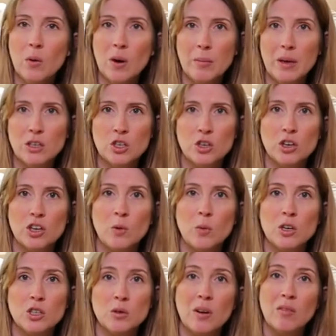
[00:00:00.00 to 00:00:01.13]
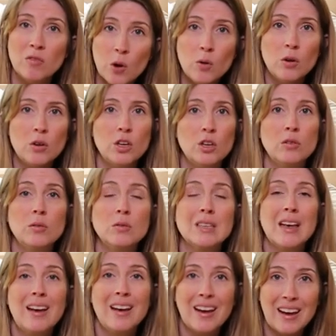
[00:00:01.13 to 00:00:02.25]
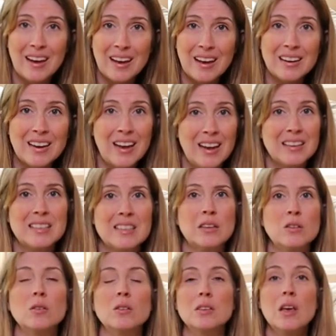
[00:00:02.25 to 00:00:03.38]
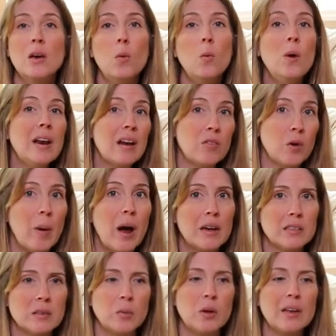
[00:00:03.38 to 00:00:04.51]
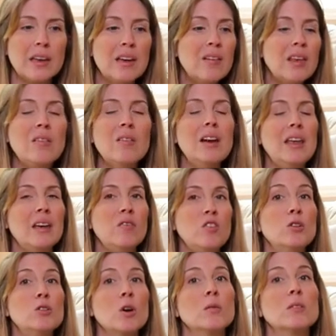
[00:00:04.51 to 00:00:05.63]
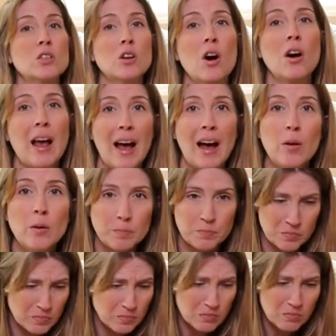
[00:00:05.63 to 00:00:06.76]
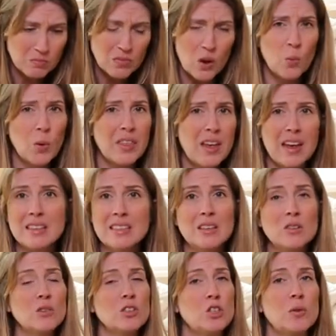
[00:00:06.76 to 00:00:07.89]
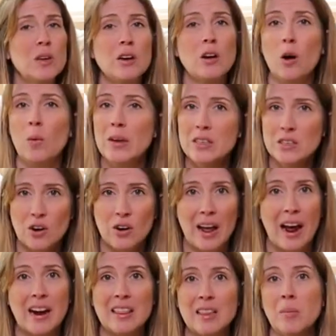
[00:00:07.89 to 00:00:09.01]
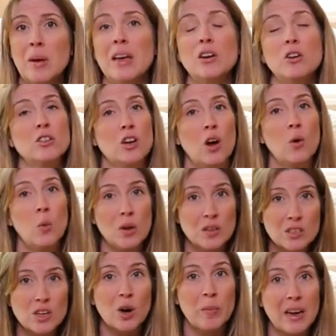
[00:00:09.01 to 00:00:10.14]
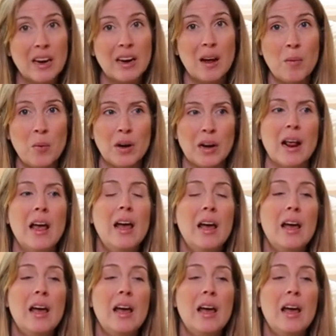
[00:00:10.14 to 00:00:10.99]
want to make sure you are doing vocal cues and hand signals whenever possible. If, even if you don't start out with hand signals, you can always start adding them in. Your dog will start picking up on it.